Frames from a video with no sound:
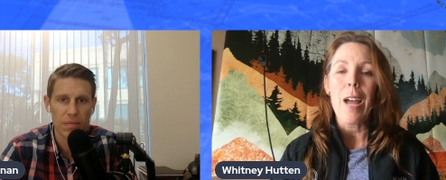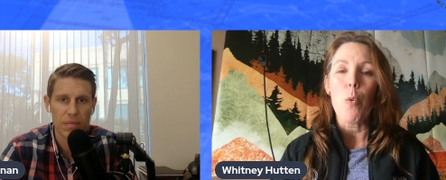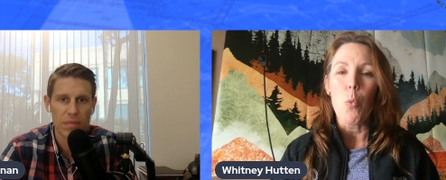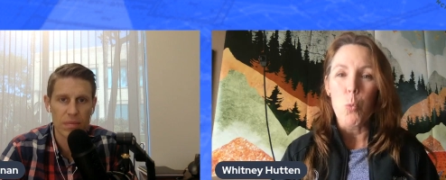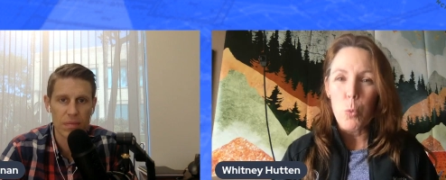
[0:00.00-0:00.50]
Speaker 1: I
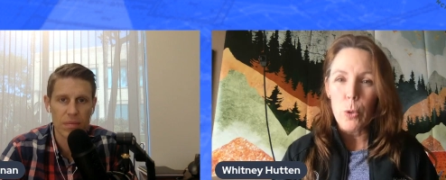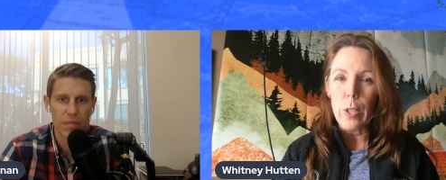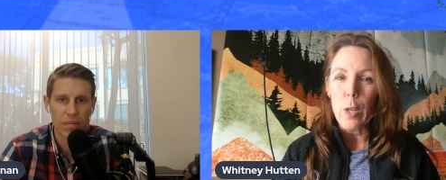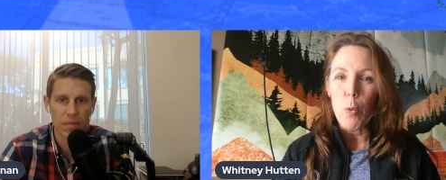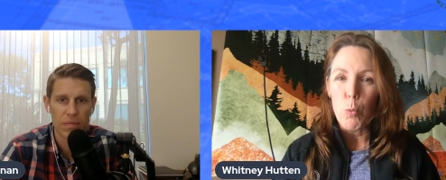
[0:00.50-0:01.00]

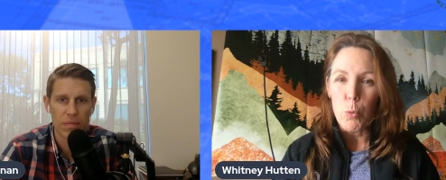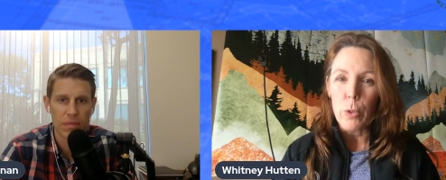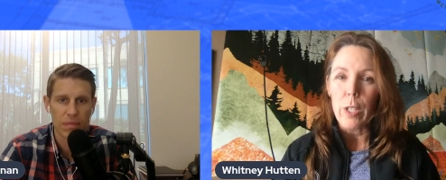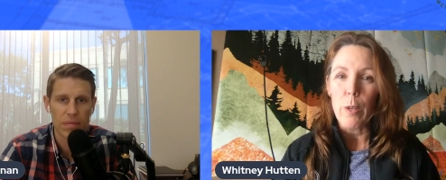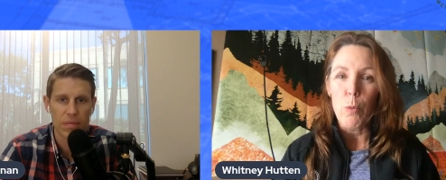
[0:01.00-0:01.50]
really,
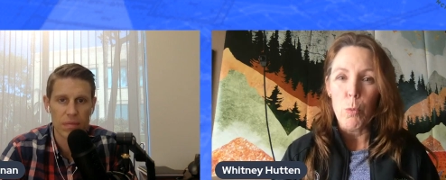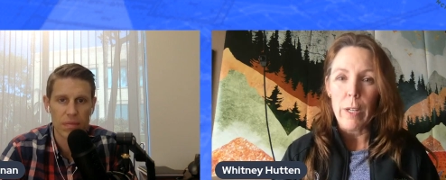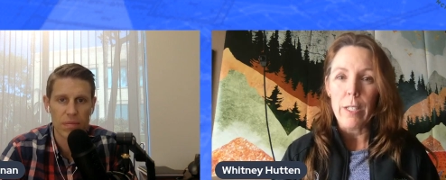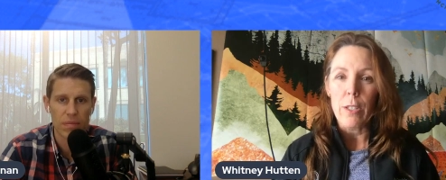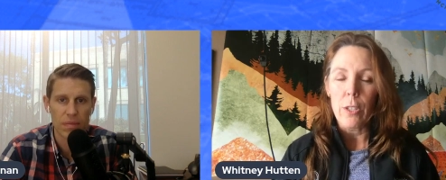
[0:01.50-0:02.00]
really
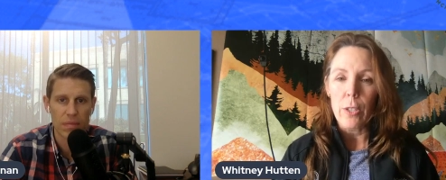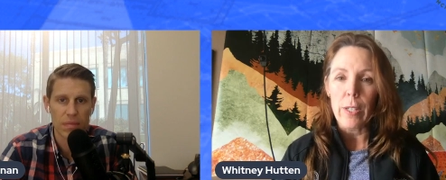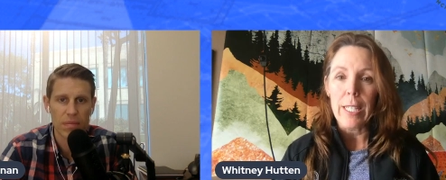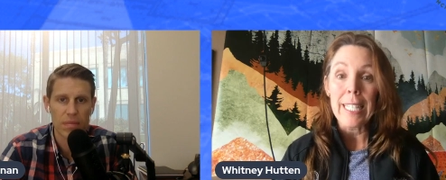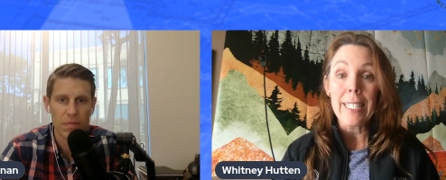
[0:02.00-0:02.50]
wanted to do
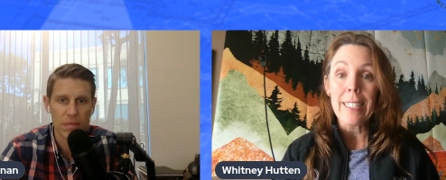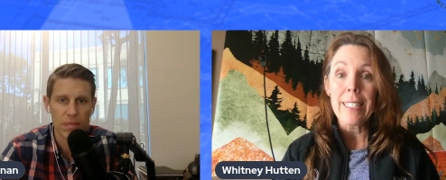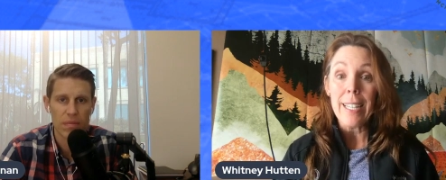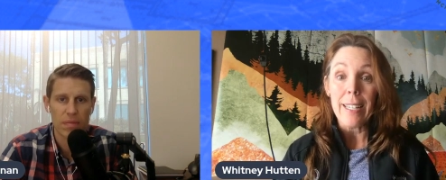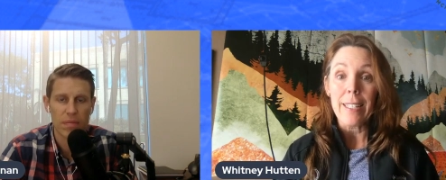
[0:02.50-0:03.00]
it. And I
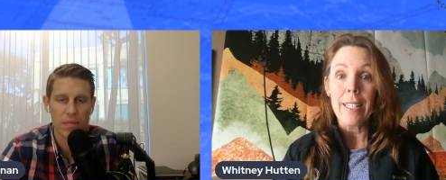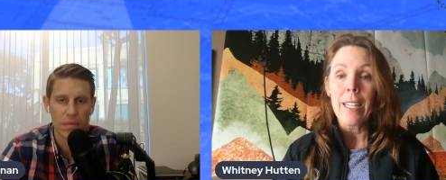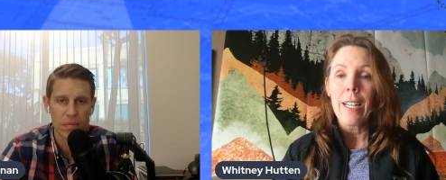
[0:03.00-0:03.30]
did.